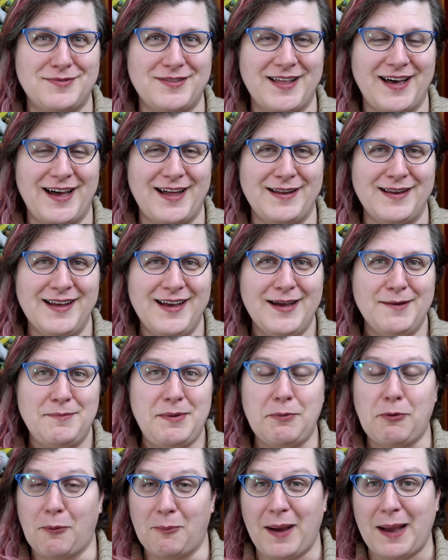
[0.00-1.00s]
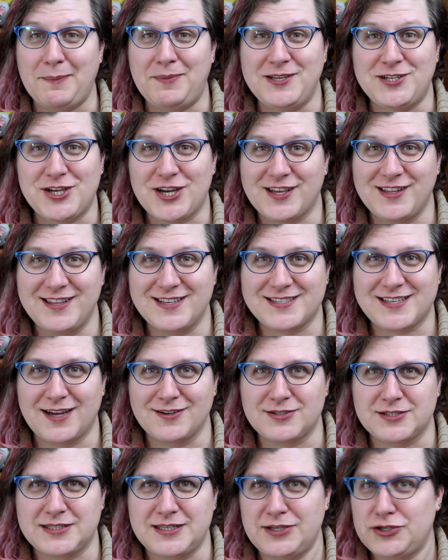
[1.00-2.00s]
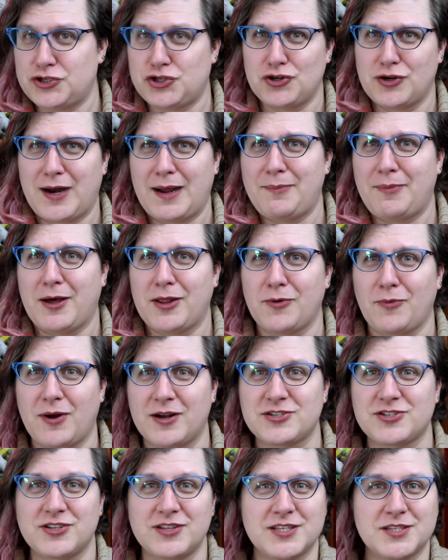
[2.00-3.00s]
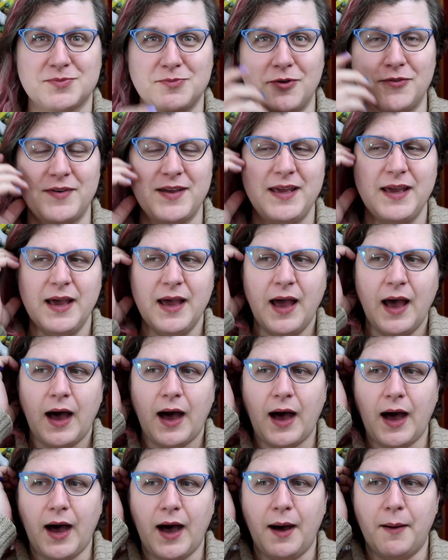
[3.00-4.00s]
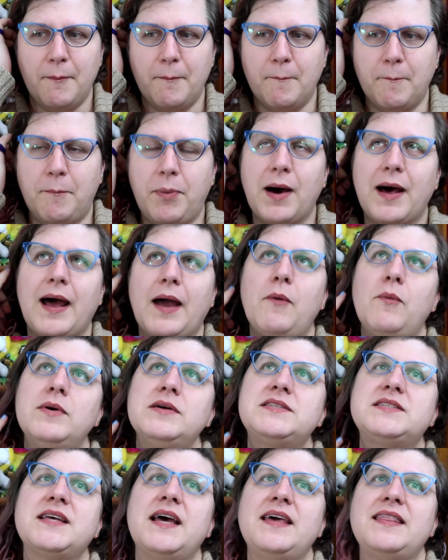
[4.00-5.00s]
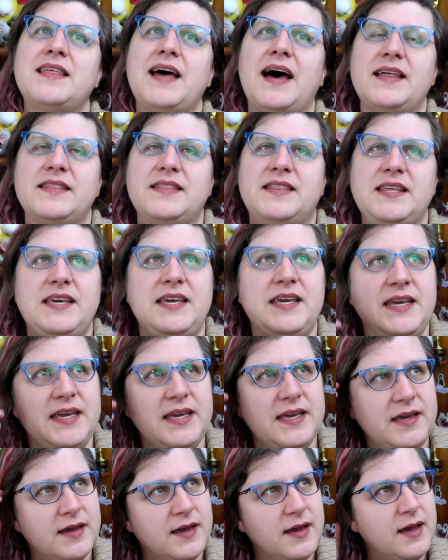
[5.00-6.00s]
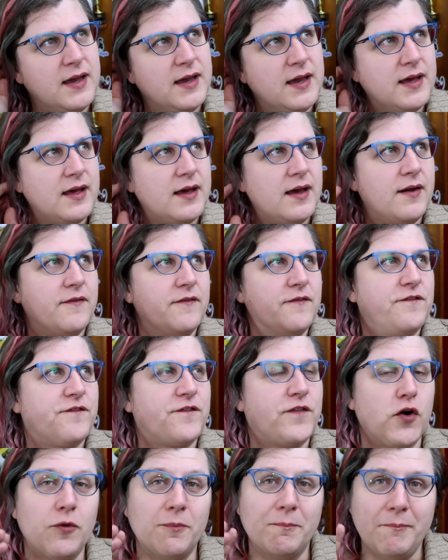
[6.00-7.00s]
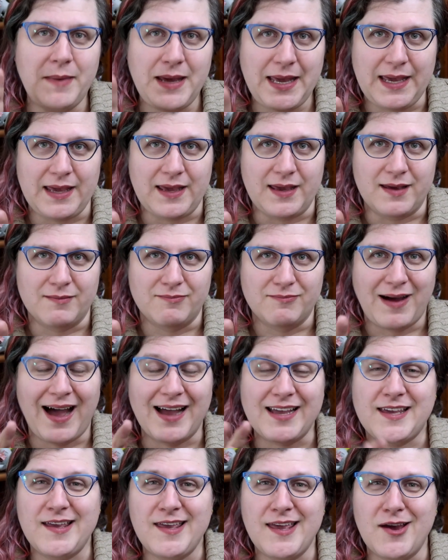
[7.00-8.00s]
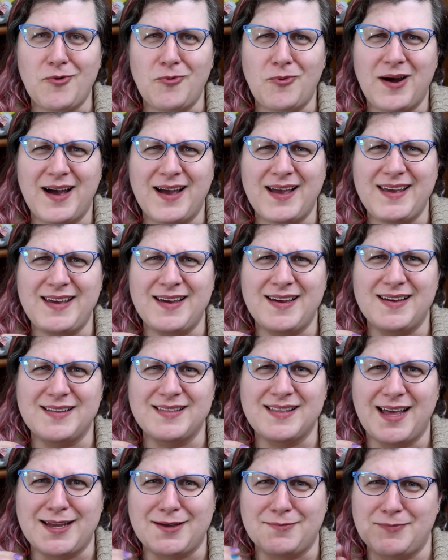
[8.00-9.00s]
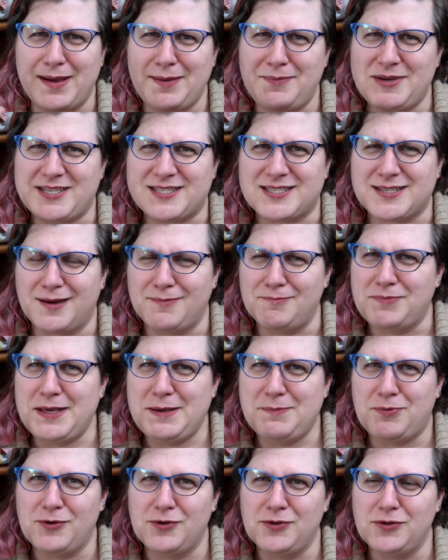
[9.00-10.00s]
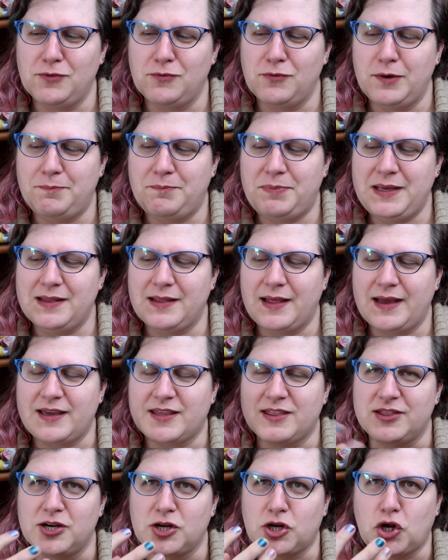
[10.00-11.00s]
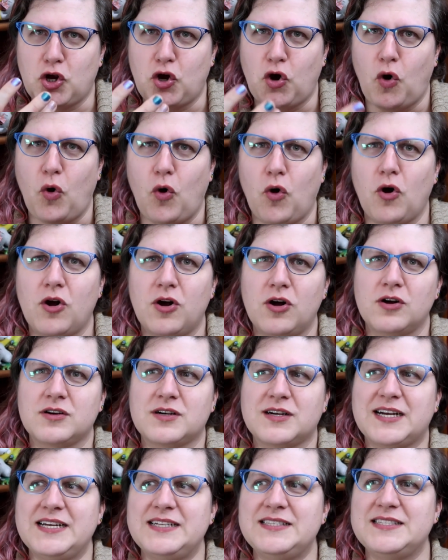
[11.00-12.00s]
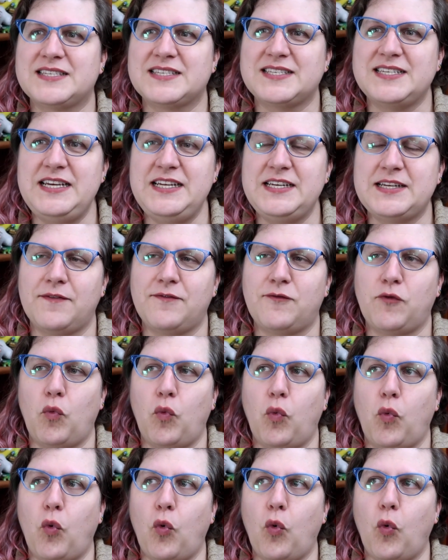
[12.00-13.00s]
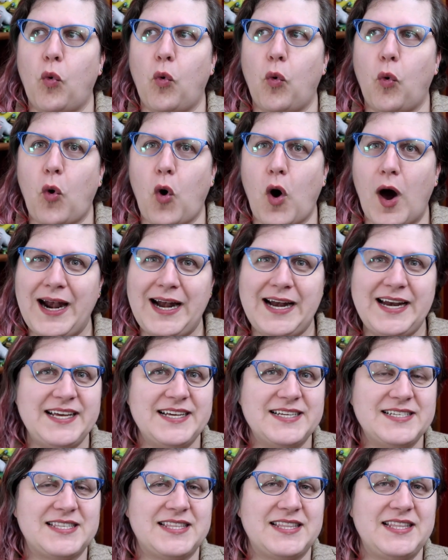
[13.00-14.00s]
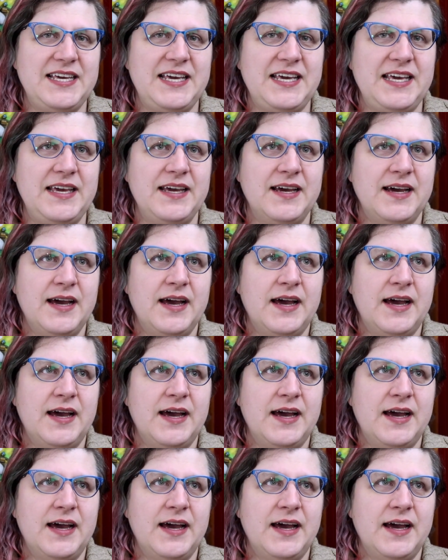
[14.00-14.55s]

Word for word: that people might be checking this out to see should I bother watching this movie. Um, but I will say that the for me, I can get why like maybe some people would be like the core conceit of what it is the